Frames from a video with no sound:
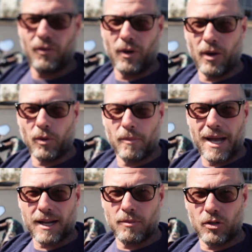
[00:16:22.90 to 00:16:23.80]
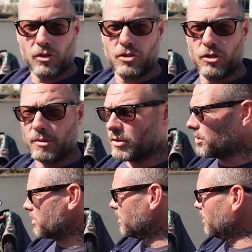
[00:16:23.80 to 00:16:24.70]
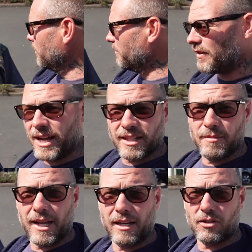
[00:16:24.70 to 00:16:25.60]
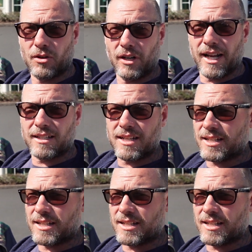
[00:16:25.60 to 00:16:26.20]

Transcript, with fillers: Well, we're back, MotoTubers. We finally made it to our next